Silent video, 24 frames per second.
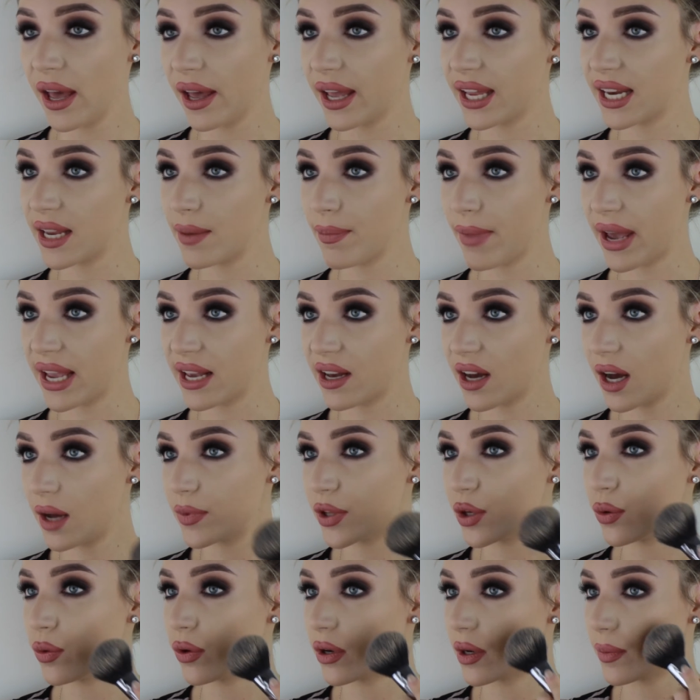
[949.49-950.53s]
Any
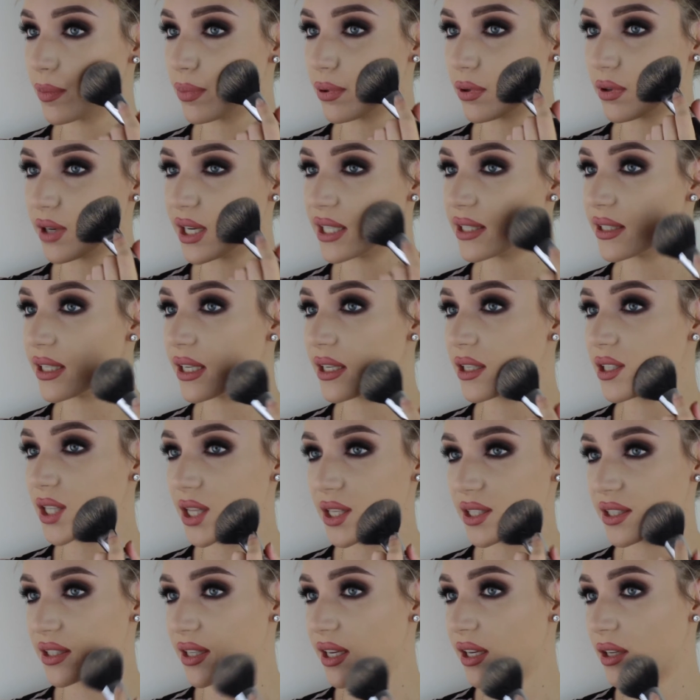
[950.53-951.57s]
makeup you want to press into
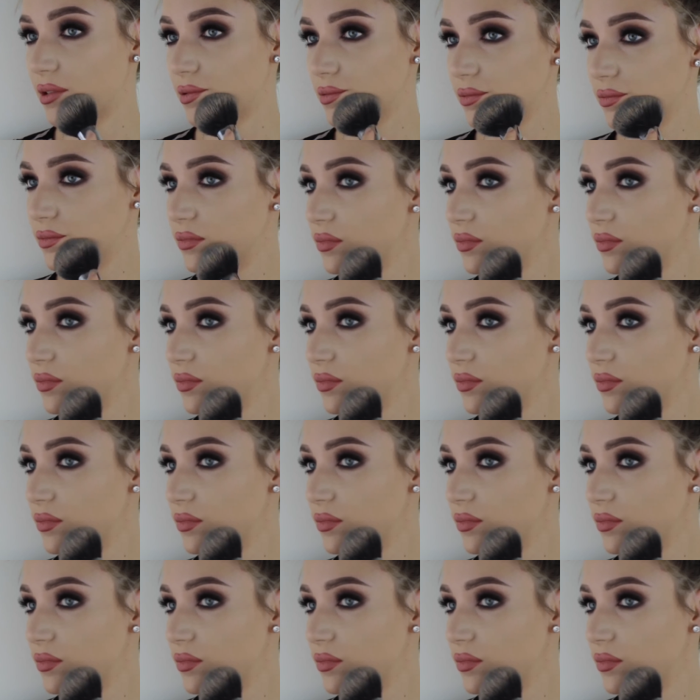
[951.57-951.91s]
the skin.